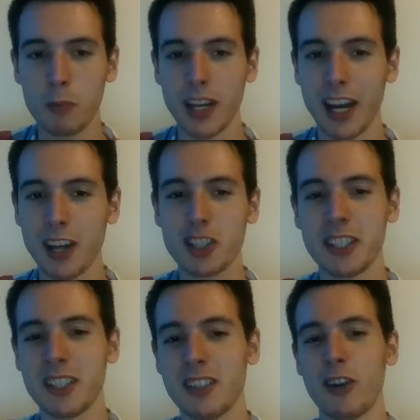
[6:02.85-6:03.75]
but
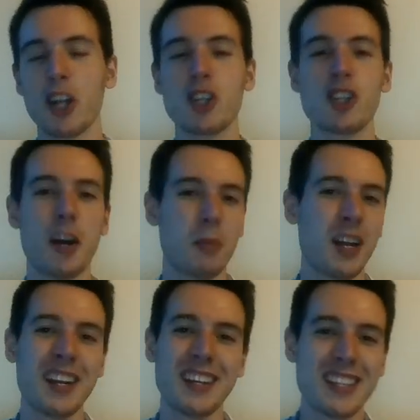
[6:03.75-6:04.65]
actually the variation I
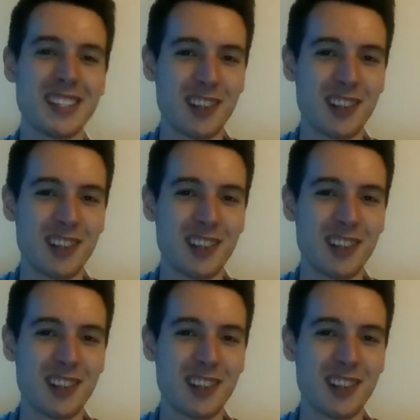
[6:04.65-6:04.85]
planned is